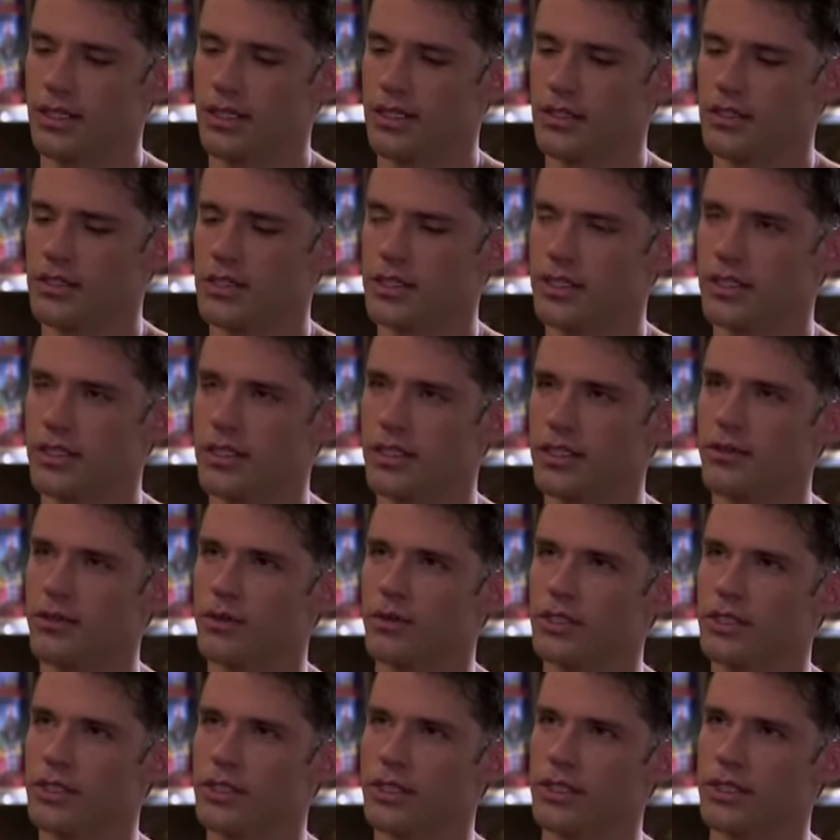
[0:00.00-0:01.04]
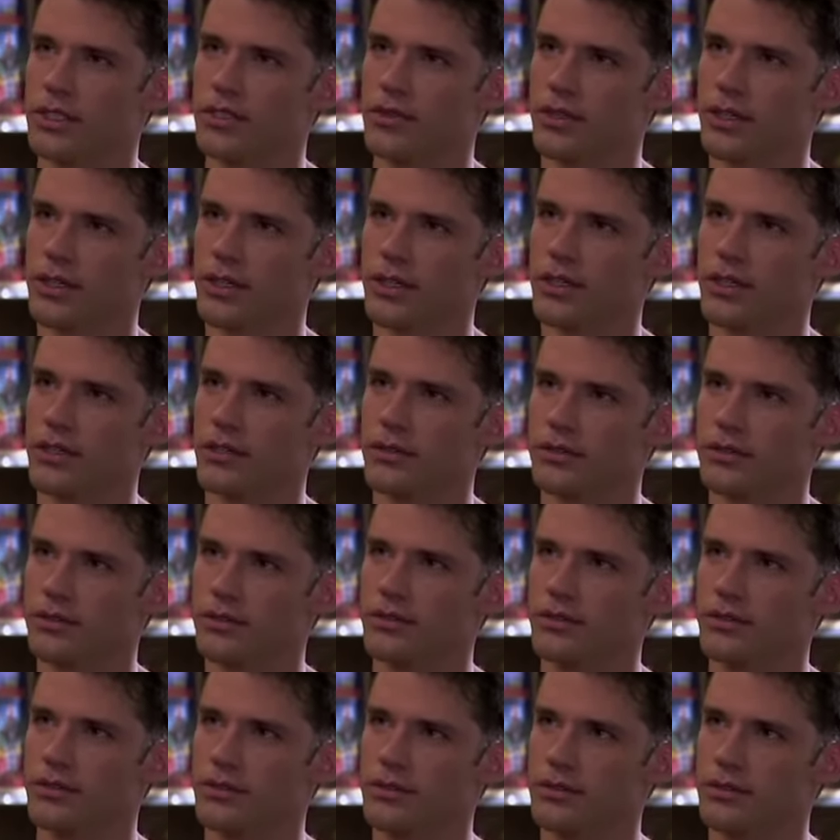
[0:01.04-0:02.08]
You just need to give her what she needs right now.
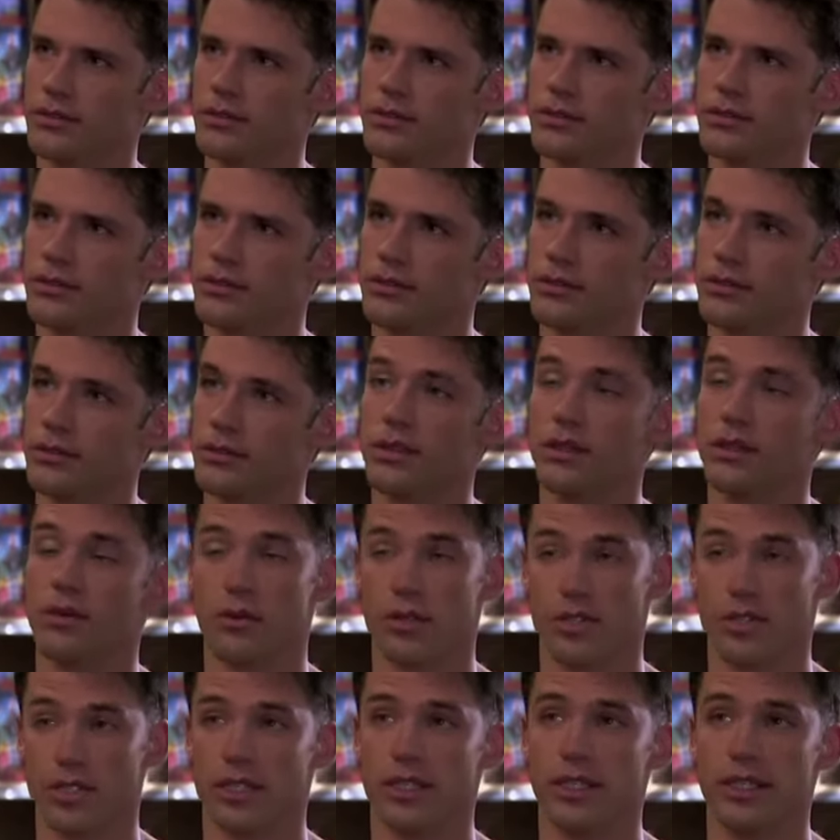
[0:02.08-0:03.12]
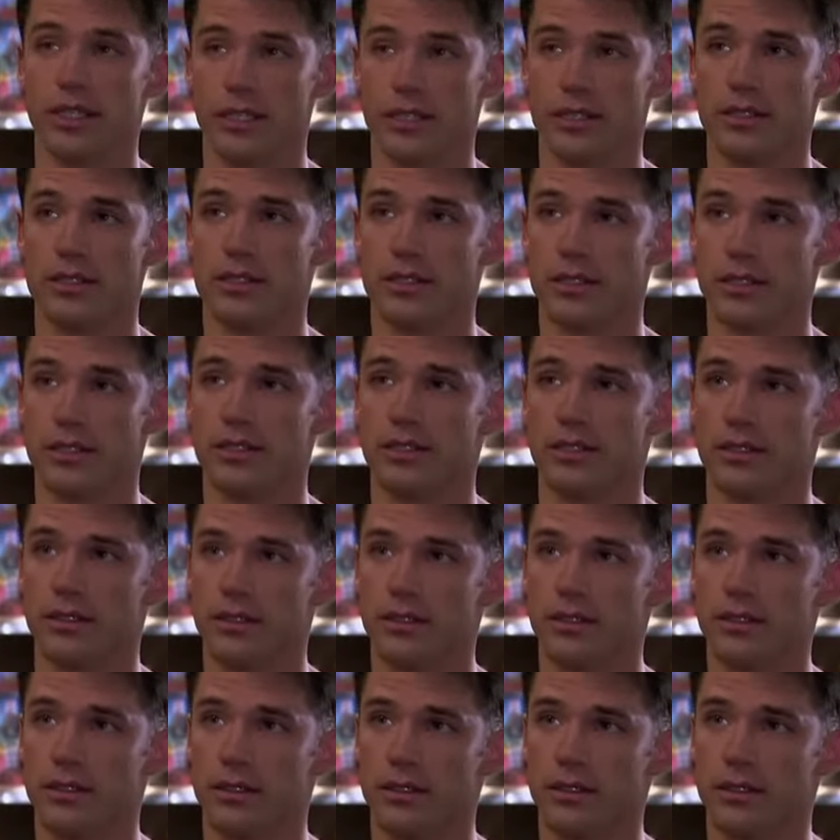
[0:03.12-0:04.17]
What she needs
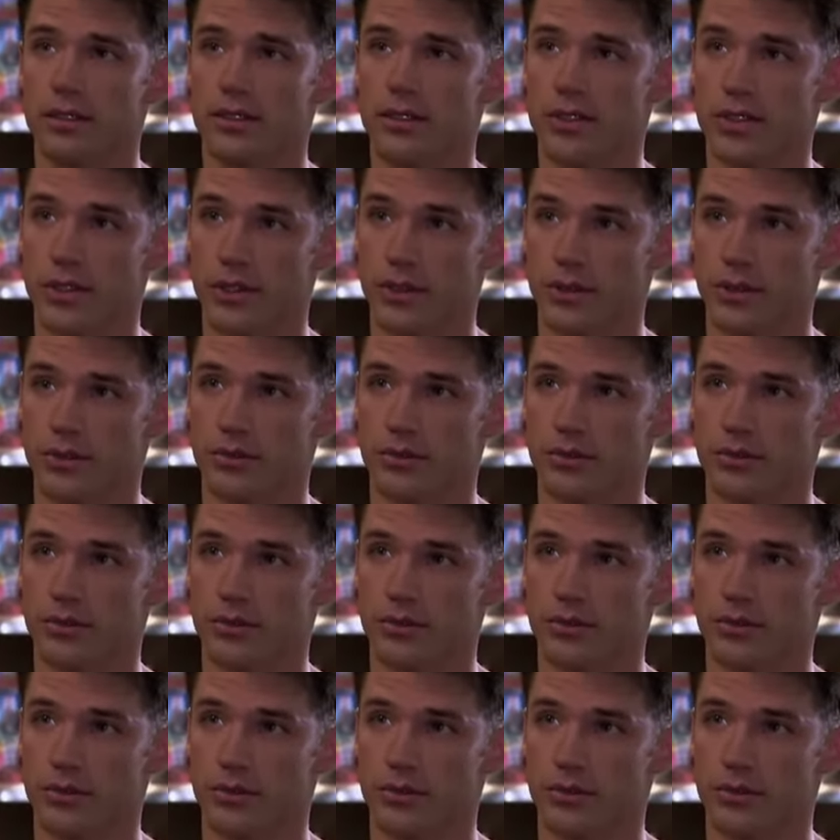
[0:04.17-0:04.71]
is you.